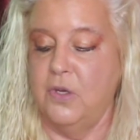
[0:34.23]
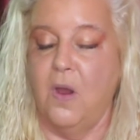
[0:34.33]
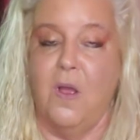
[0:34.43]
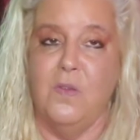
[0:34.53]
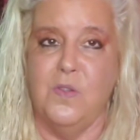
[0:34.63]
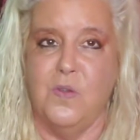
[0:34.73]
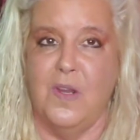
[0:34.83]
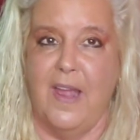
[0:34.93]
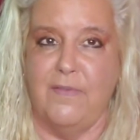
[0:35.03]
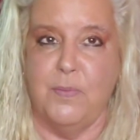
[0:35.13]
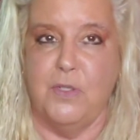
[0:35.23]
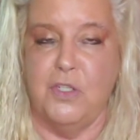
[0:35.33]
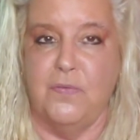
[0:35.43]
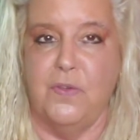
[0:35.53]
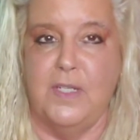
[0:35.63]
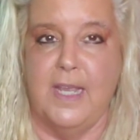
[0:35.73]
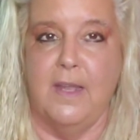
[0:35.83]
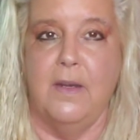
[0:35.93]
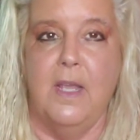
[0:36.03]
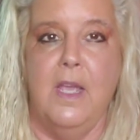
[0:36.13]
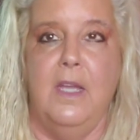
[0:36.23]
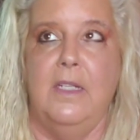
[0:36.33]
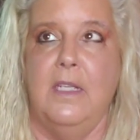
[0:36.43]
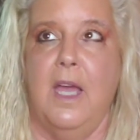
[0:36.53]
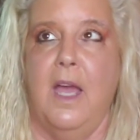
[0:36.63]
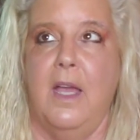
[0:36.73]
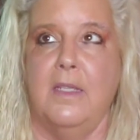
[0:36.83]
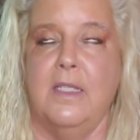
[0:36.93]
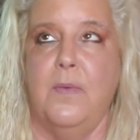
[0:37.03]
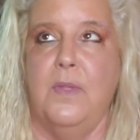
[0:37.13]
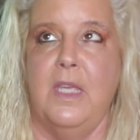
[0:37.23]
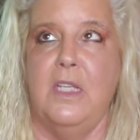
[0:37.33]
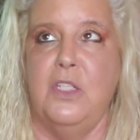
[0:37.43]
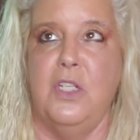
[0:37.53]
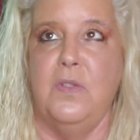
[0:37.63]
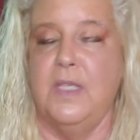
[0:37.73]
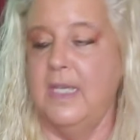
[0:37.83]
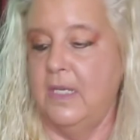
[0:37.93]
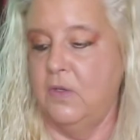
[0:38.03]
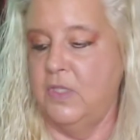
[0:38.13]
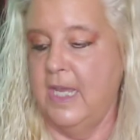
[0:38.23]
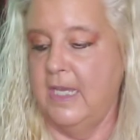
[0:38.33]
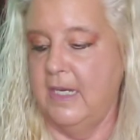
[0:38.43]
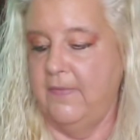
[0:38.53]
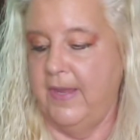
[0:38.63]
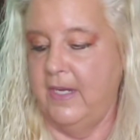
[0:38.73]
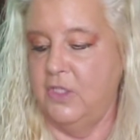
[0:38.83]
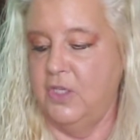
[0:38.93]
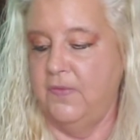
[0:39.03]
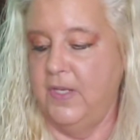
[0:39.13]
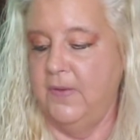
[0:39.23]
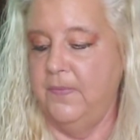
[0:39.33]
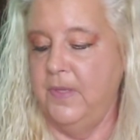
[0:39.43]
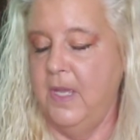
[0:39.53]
You're also going to have to put your foot down to someone that is using and or taking advantage of you.